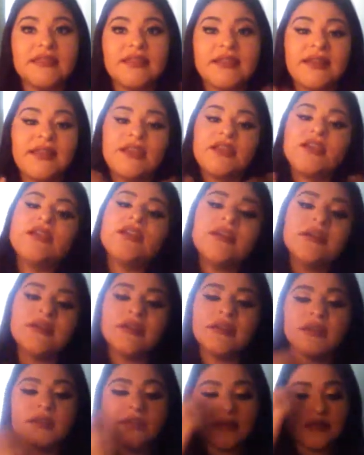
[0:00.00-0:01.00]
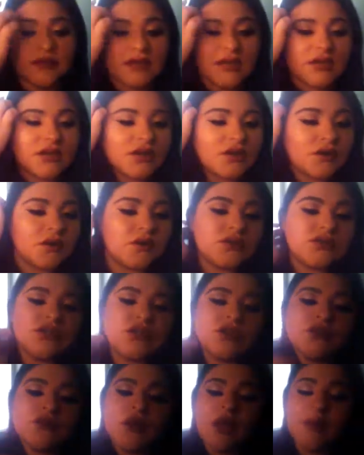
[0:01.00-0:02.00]
Then I could, you know.
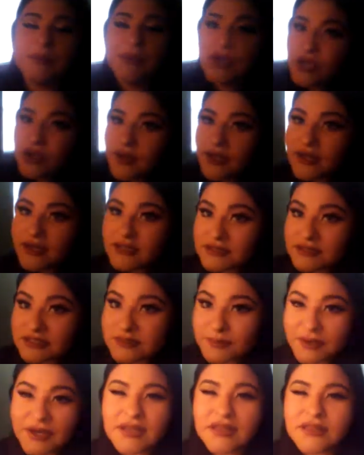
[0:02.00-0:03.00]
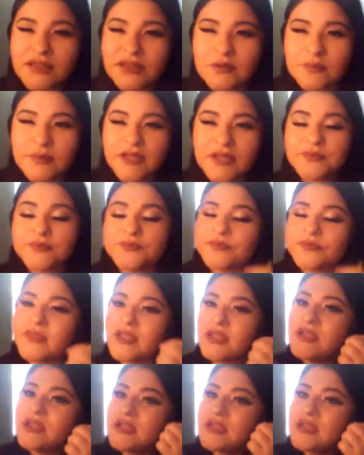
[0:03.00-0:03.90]
So I'm gonna go ahead and spray a little bit.